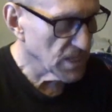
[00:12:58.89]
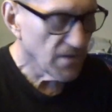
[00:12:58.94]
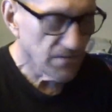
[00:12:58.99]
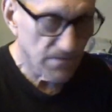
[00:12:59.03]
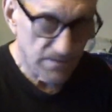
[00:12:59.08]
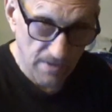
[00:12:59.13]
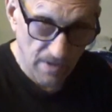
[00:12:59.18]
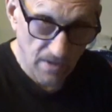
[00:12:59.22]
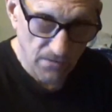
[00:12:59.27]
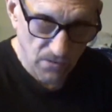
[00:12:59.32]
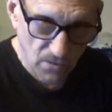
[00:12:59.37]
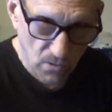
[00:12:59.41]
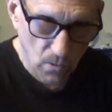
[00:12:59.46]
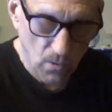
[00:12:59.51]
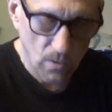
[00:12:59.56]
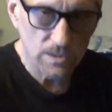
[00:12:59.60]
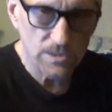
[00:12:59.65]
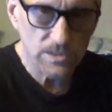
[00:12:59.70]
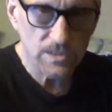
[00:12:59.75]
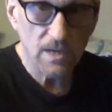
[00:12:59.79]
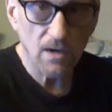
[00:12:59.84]
The other
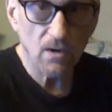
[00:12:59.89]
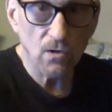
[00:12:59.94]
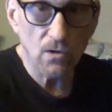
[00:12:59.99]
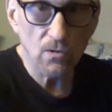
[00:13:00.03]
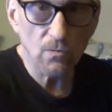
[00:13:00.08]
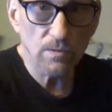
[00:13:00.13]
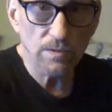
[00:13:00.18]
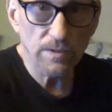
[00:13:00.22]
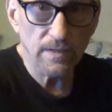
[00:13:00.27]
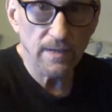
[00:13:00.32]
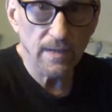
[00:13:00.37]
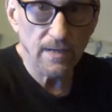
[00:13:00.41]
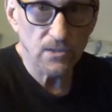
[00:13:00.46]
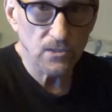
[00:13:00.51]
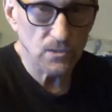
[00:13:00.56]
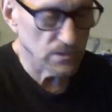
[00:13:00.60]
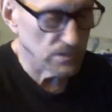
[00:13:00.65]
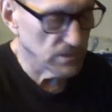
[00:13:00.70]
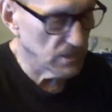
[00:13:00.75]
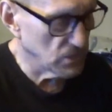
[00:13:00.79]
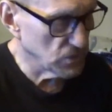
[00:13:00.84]
chords sound good with the
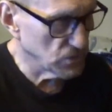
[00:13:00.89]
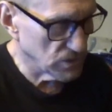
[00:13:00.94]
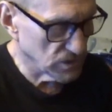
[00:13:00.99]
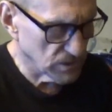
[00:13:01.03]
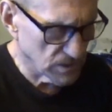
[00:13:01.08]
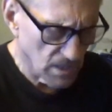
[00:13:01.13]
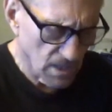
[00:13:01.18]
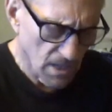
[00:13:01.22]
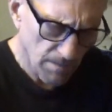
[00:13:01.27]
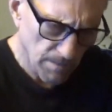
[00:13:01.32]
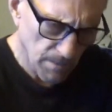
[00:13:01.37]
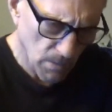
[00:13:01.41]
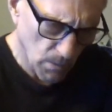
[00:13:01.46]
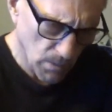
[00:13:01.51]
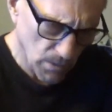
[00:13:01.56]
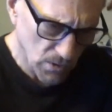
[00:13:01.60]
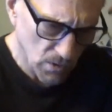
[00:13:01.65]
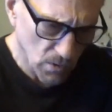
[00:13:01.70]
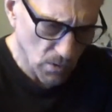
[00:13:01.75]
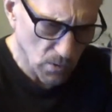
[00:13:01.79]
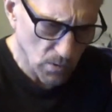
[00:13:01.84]
natural tensions, but when
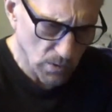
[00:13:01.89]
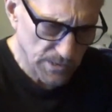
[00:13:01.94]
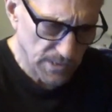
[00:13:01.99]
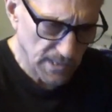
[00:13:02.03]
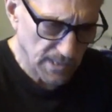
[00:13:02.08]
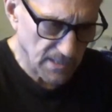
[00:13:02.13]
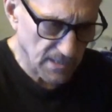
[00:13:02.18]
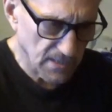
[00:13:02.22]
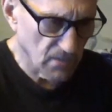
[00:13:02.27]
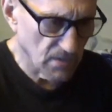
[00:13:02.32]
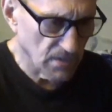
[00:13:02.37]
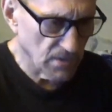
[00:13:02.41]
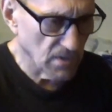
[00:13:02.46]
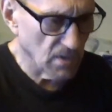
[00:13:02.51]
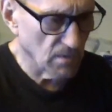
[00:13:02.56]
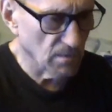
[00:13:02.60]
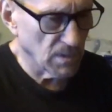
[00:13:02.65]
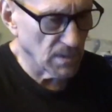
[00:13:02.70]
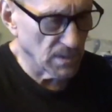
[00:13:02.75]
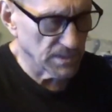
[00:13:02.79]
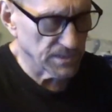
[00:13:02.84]
you go to a secondary
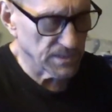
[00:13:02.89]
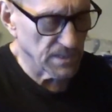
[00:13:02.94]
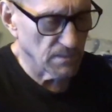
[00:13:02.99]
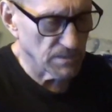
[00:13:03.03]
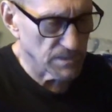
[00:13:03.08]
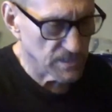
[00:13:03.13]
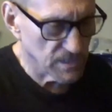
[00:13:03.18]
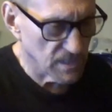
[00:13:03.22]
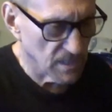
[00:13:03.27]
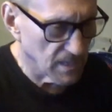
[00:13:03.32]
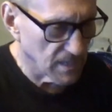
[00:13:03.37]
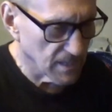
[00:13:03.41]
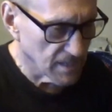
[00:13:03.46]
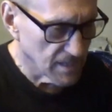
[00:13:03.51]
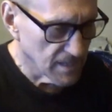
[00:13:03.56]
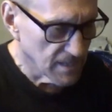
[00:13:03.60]
dominant, as I was saying,